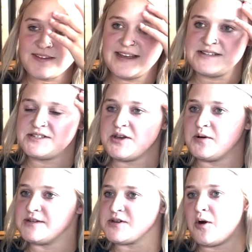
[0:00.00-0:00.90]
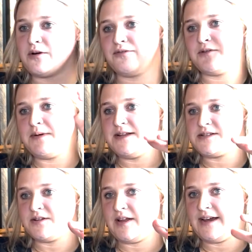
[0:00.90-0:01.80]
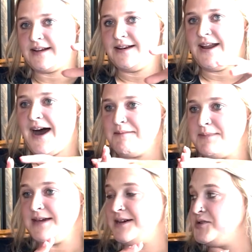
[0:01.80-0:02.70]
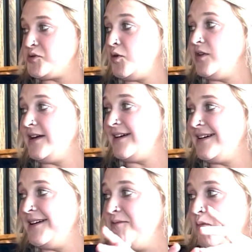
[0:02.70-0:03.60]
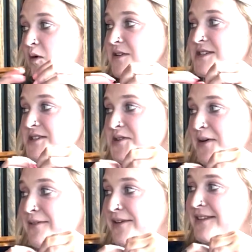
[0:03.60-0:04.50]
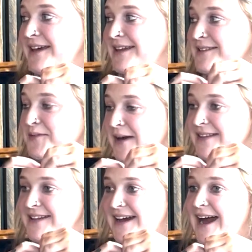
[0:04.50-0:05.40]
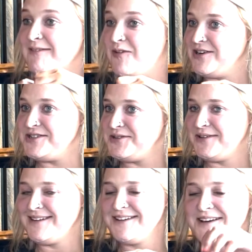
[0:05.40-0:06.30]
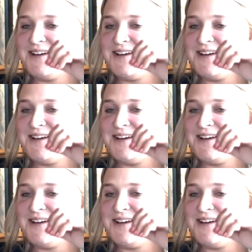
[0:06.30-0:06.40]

And so it's hard for me to like not be controlling and want to do everything the way that I want to do it.